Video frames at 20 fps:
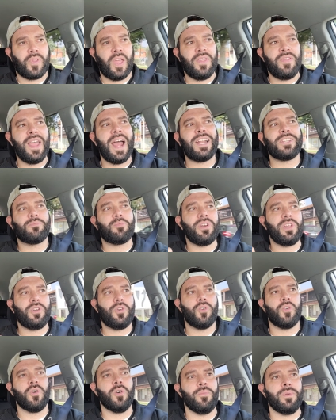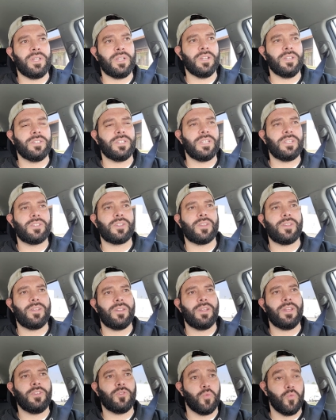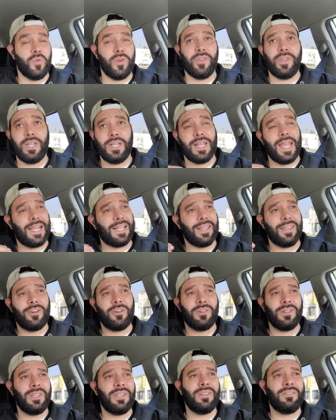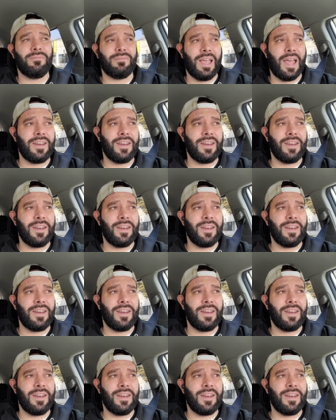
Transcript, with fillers: and that's pretty cool because it's it's really like literally